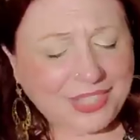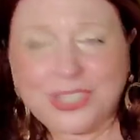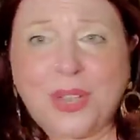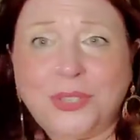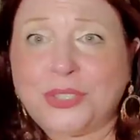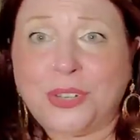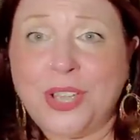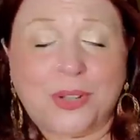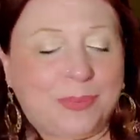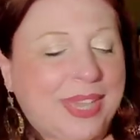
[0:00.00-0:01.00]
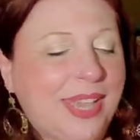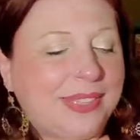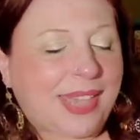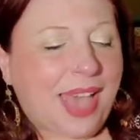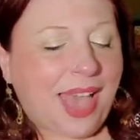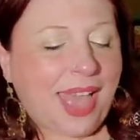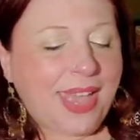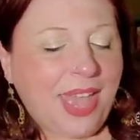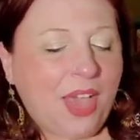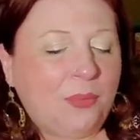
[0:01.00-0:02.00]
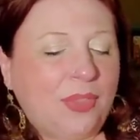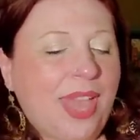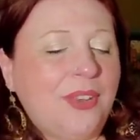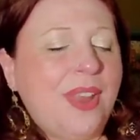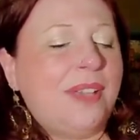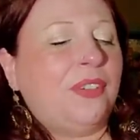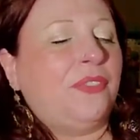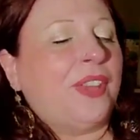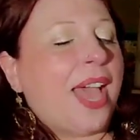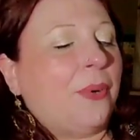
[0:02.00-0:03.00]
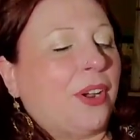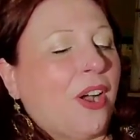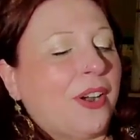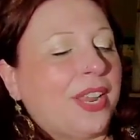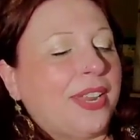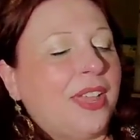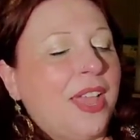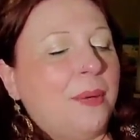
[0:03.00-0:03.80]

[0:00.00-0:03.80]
That's so true because I, well, I don't have a flower garden,